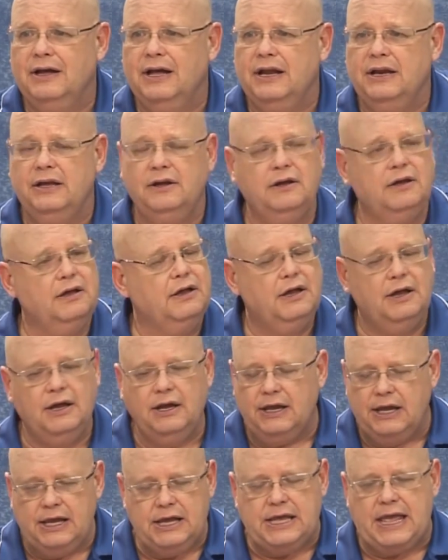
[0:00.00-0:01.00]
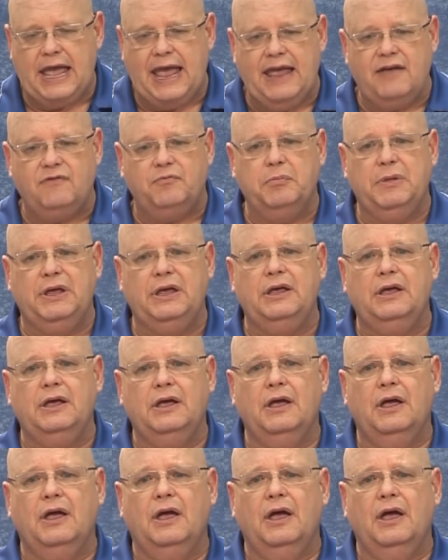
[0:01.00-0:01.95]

And he, he gave me